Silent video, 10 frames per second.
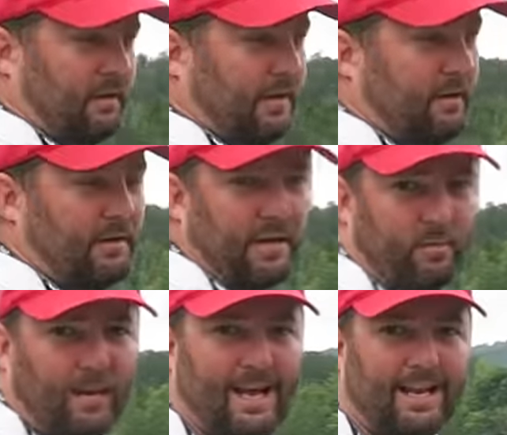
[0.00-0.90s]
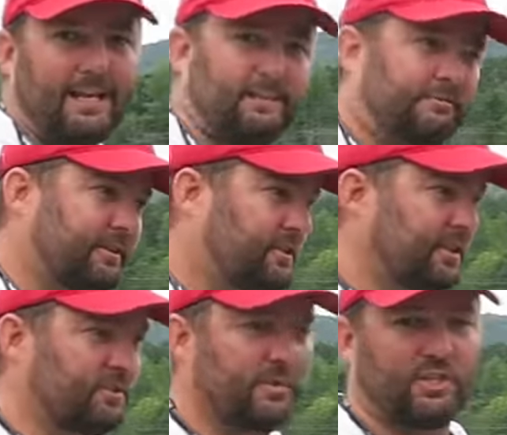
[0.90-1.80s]
Now another way I like to
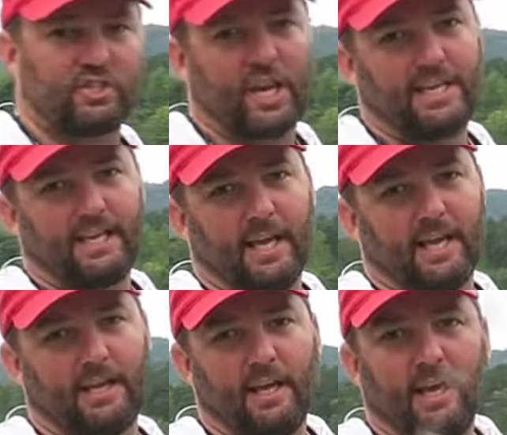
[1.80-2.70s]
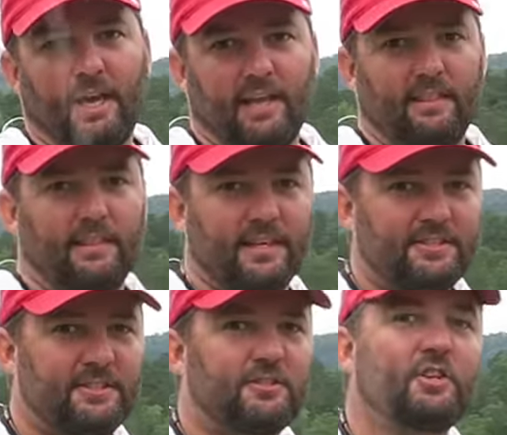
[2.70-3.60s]
fish it is with a shaky head.
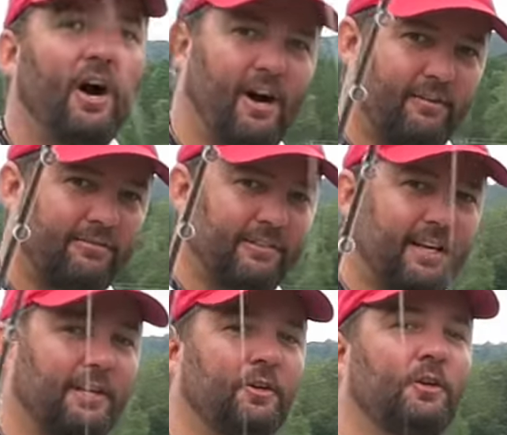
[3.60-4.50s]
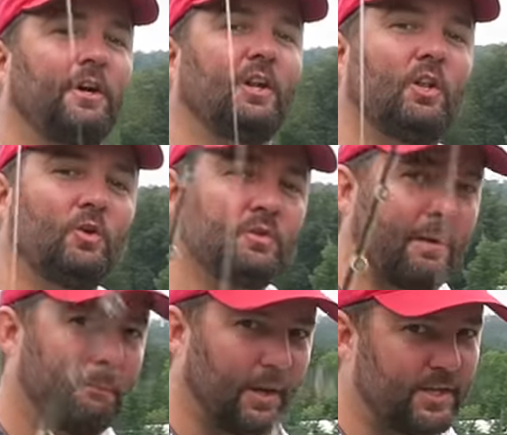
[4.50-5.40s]
This is tough. You're gonna
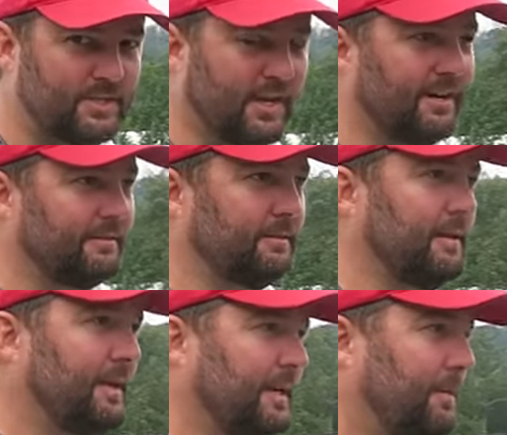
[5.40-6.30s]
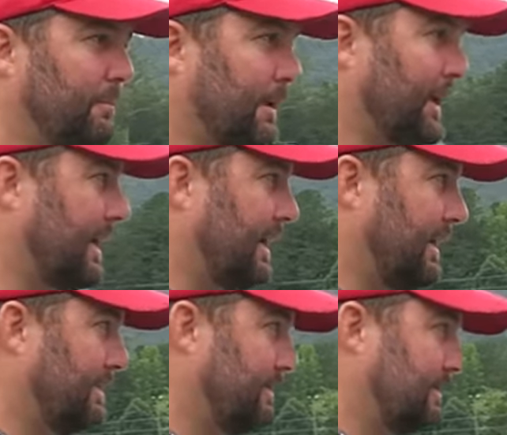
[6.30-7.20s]
lose a bunch of them, but
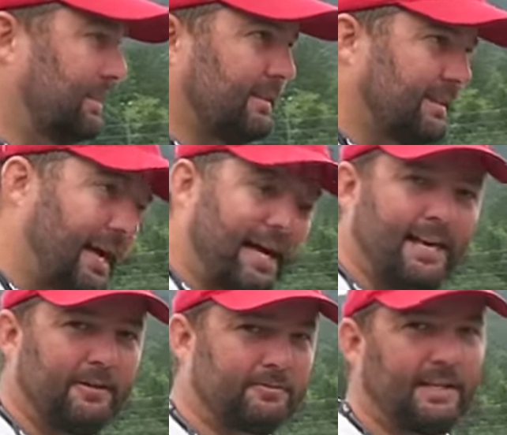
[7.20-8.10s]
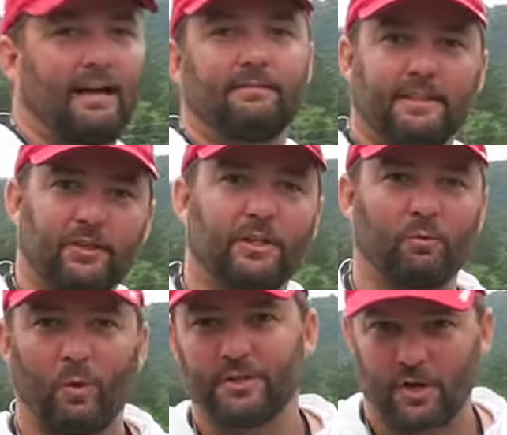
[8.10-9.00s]
uh, I have, I've literally
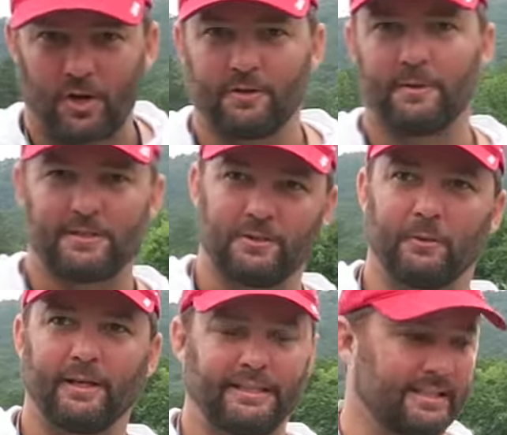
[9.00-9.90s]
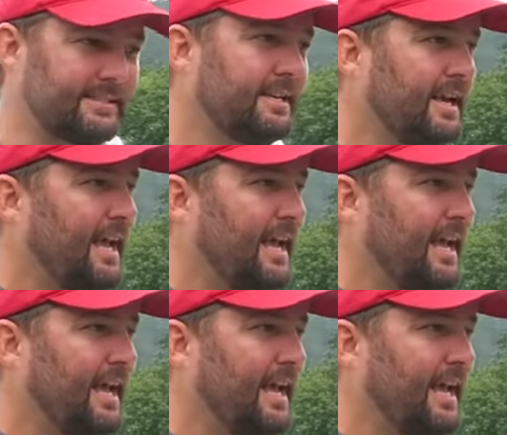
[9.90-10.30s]
won tournaments doing this.